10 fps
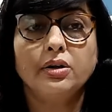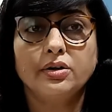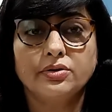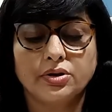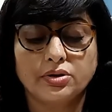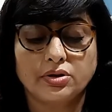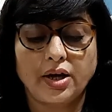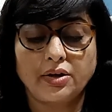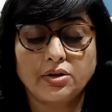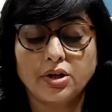nurses
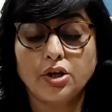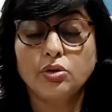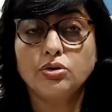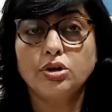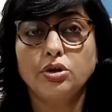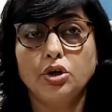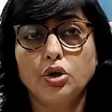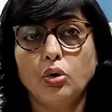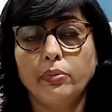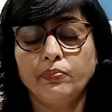that is NOC
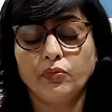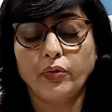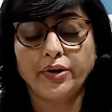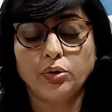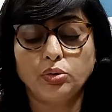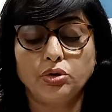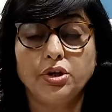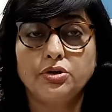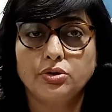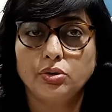
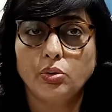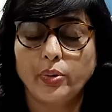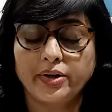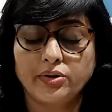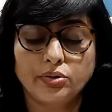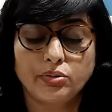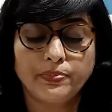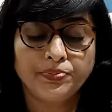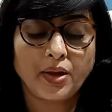30123012